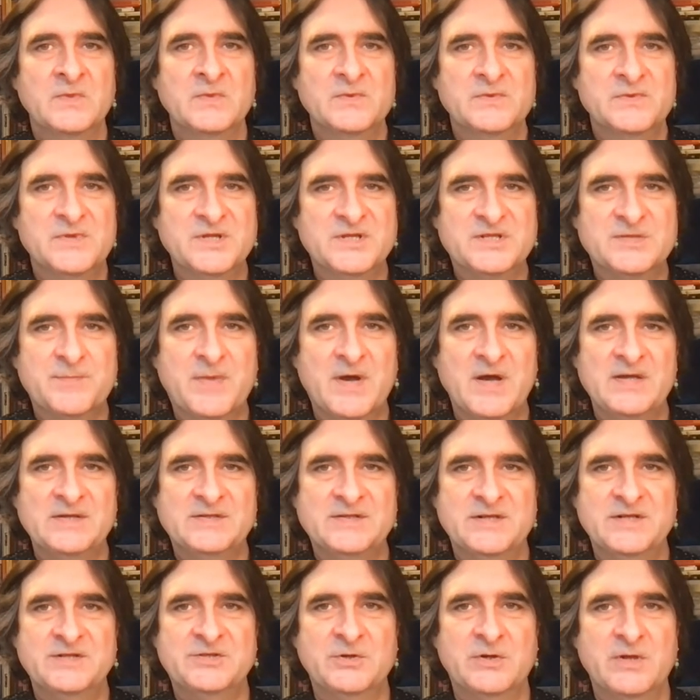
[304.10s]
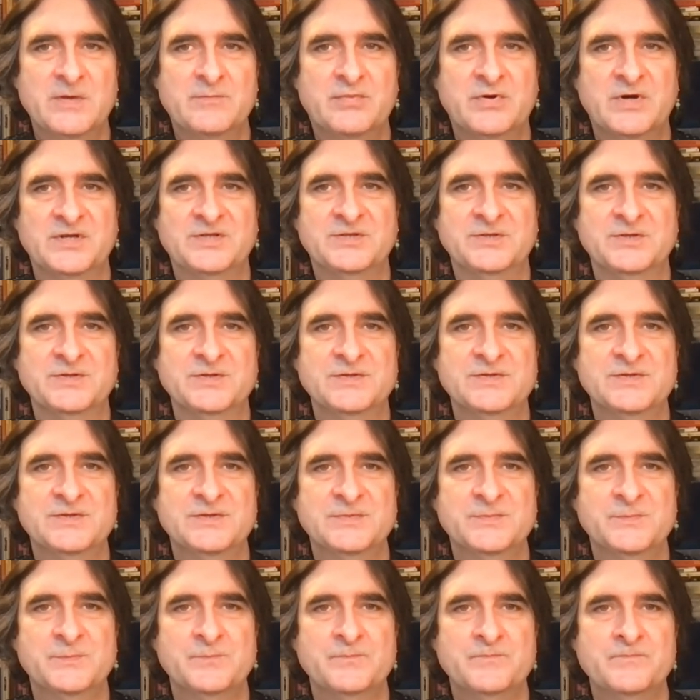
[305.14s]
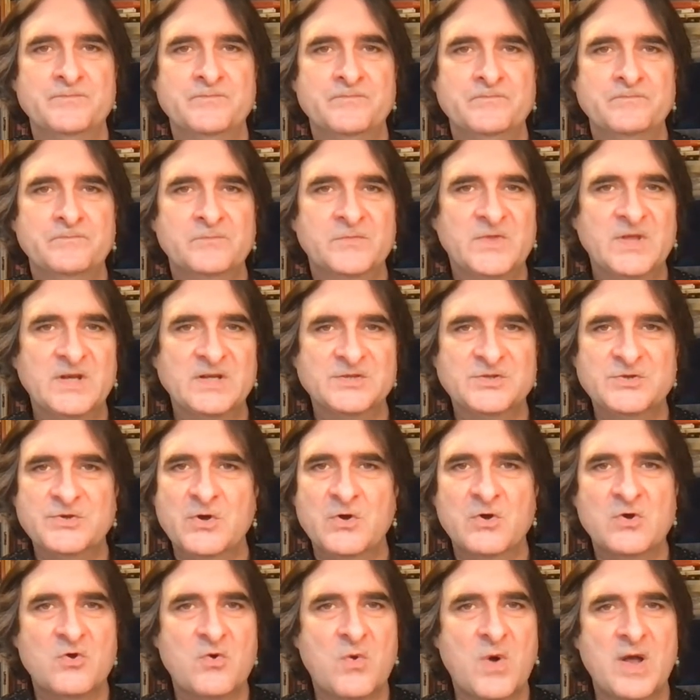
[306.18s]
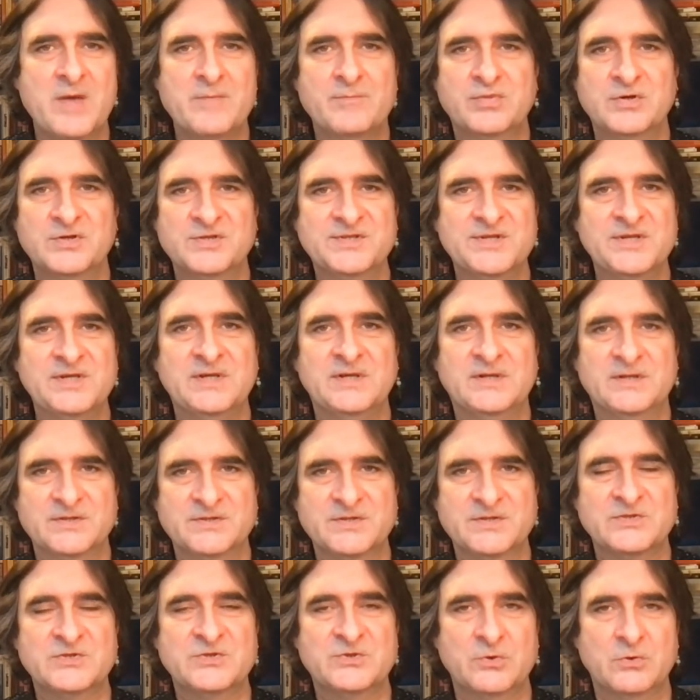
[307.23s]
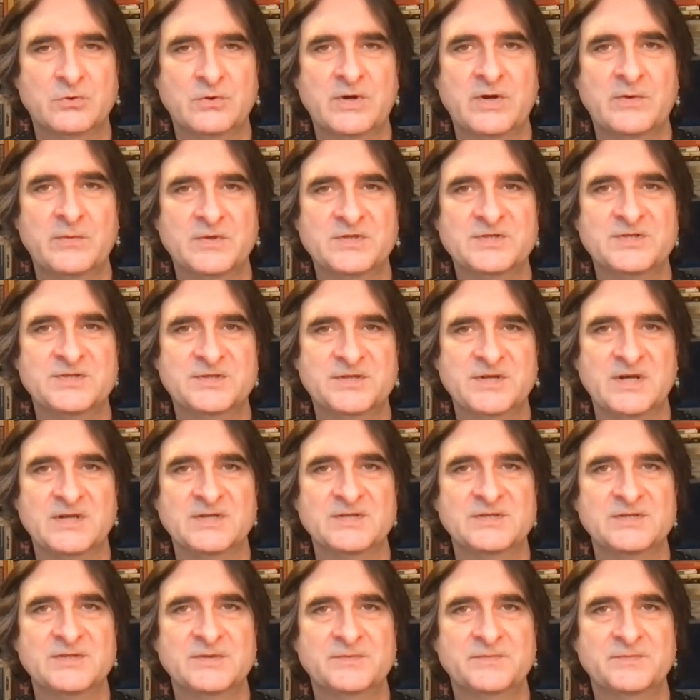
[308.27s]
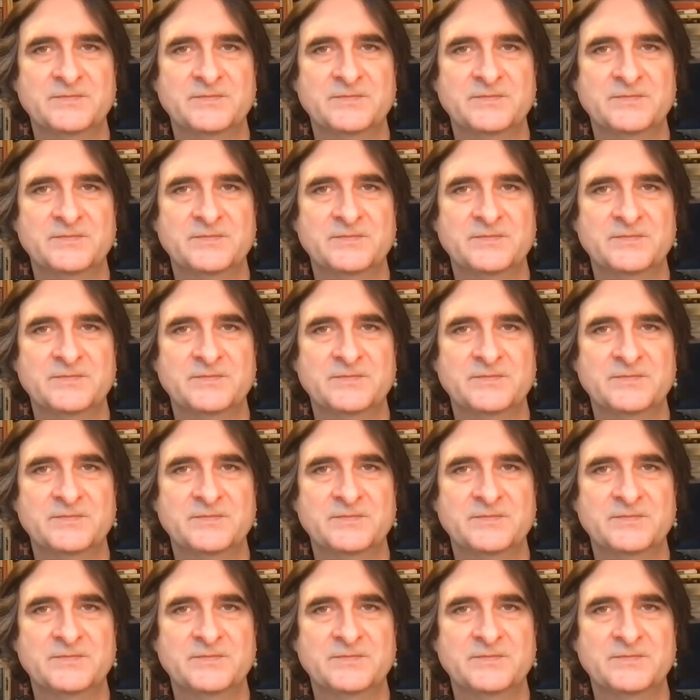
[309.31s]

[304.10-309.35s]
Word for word: Despite initial impressions, things do not quite proceed as a story would suggest